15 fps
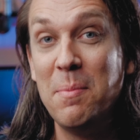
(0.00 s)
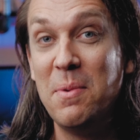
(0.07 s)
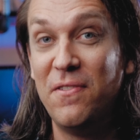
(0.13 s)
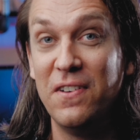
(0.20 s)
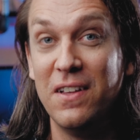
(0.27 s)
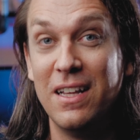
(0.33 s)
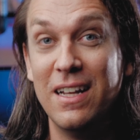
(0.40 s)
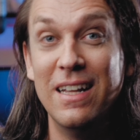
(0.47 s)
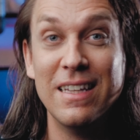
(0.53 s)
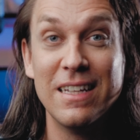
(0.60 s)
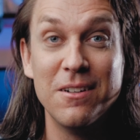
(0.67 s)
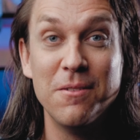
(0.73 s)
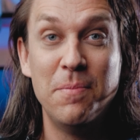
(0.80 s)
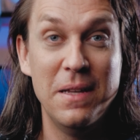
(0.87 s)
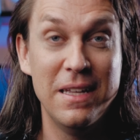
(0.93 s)
be feeling a
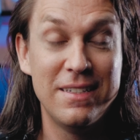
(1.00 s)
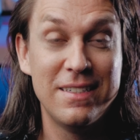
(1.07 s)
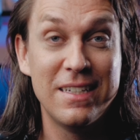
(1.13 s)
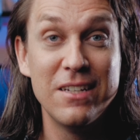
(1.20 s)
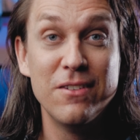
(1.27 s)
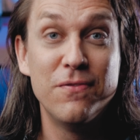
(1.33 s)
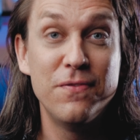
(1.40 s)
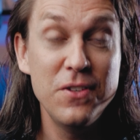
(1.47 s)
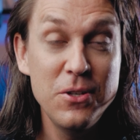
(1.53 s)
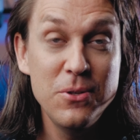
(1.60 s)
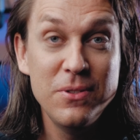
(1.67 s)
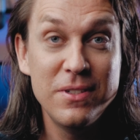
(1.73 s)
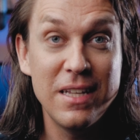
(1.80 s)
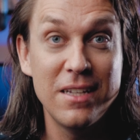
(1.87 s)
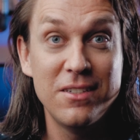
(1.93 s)
little bit
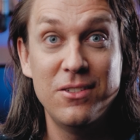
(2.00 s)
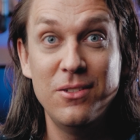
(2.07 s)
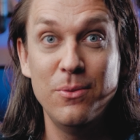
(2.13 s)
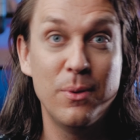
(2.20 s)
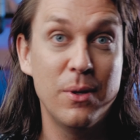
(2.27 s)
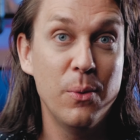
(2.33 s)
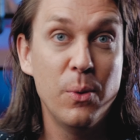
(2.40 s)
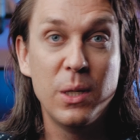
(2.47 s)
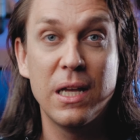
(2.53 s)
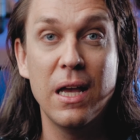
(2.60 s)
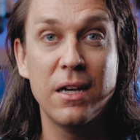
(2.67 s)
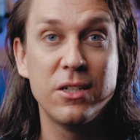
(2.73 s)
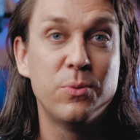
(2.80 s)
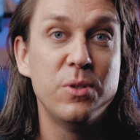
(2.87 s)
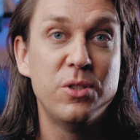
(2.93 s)
confused as to, oh
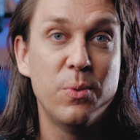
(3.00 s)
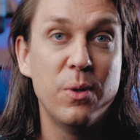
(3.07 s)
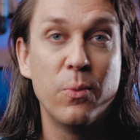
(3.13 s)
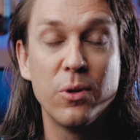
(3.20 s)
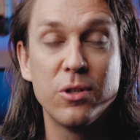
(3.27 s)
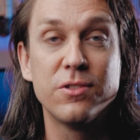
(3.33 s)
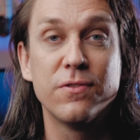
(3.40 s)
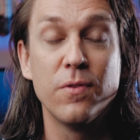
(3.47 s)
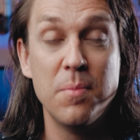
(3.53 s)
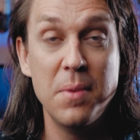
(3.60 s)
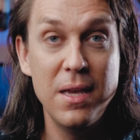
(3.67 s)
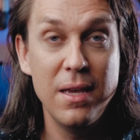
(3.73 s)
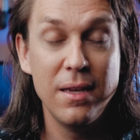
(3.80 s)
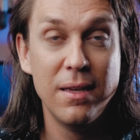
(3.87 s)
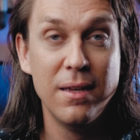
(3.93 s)
gosh, which one works for
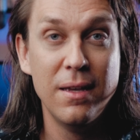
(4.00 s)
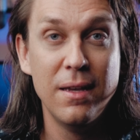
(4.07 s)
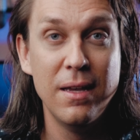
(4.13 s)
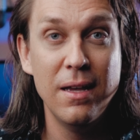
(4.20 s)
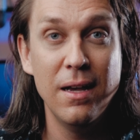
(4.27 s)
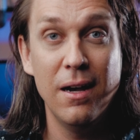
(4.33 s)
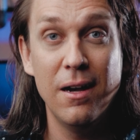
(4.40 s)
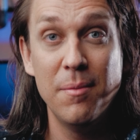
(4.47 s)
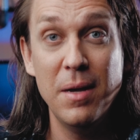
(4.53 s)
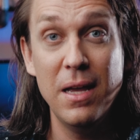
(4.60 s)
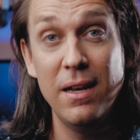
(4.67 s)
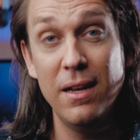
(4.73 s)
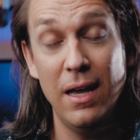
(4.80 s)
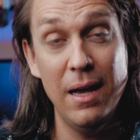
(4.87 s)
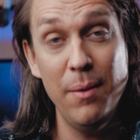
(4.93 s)
me?
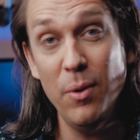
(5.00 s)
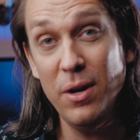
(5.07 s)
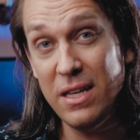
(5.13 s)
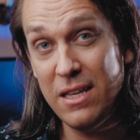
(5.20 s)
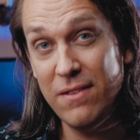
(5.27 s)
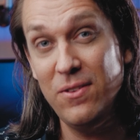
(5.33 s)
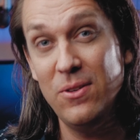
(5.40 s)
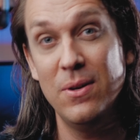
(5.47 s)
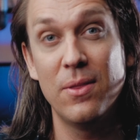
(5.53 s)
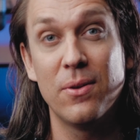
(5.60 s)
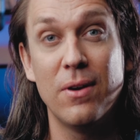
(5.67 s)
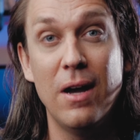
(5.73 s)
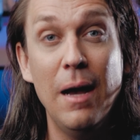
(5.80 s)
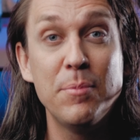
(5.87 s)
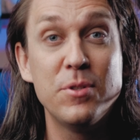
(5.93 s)
And I want to give you
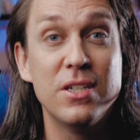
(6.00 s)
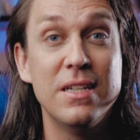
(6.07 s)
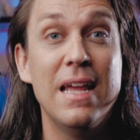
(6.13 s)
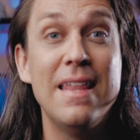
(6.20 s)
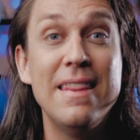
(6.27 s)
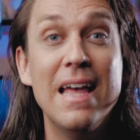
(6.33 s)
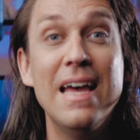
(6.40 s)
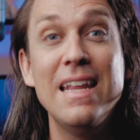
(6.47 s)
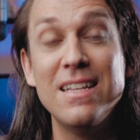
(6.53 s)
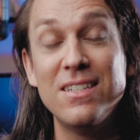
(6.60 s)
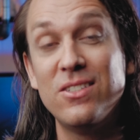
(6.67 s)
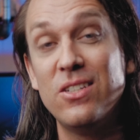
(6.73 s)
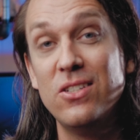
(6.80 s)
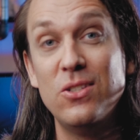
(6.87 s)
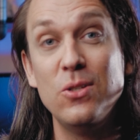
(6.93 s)
another option, and that is
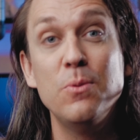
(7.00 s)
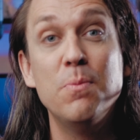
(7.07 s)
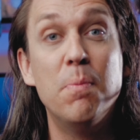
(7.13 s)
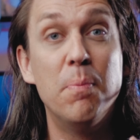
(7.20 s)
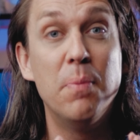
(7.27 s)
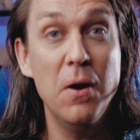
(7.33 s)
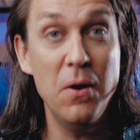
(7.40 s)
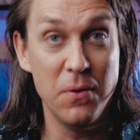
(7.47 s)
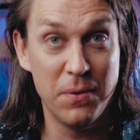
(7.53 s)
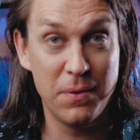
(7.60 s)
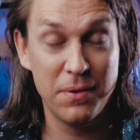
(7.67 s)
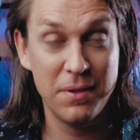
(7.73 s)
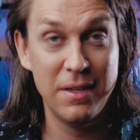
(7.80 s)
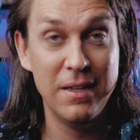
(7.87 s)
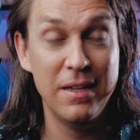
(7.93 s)
to do both.
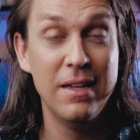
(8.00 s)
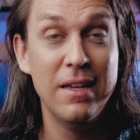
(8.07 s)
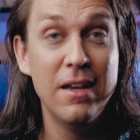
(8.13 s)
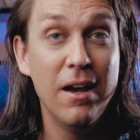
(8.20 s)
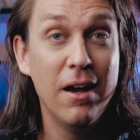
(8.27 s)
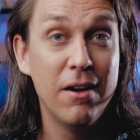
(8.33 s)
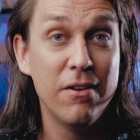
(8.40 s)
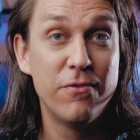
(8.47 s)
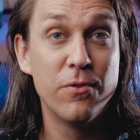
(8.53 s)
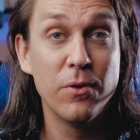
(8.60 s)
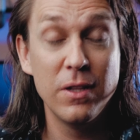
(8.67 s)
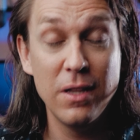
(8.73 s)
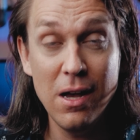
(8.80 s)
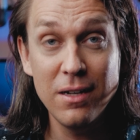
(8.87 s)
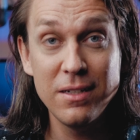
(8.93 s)
For a
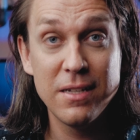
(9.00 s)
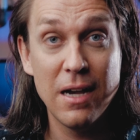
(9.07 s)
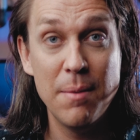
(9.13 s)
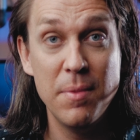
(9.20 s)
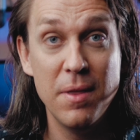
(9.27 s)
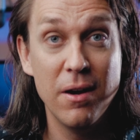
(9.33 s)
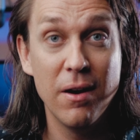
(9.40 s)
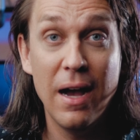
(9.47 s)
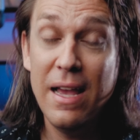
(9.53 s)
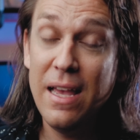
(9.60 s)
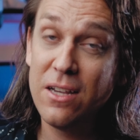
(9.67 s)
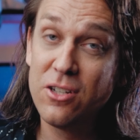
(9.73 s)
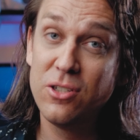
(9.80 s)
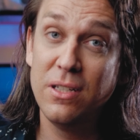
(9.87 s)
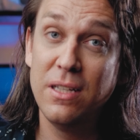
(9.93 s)
long time there, I
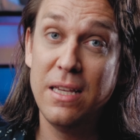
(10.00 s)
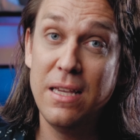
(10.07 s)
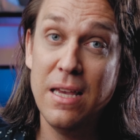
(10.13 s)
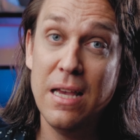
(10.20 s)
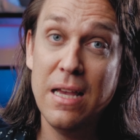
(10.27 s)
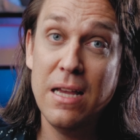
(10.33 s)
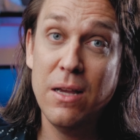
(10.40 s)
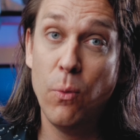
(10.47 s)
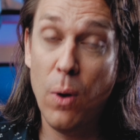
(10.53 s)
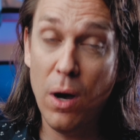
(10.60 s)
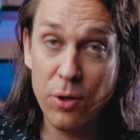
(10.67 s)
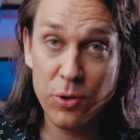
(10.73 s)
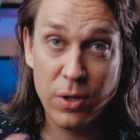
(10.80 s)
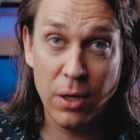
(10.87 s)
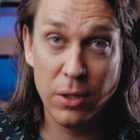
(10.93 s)
actually
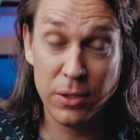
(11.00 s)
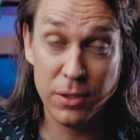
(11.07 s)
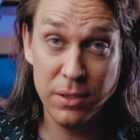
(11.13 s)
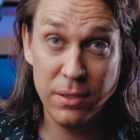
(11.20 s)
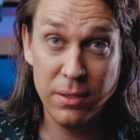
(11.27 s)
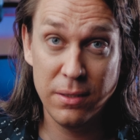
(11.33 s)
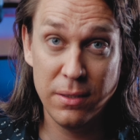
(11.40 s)
watercolored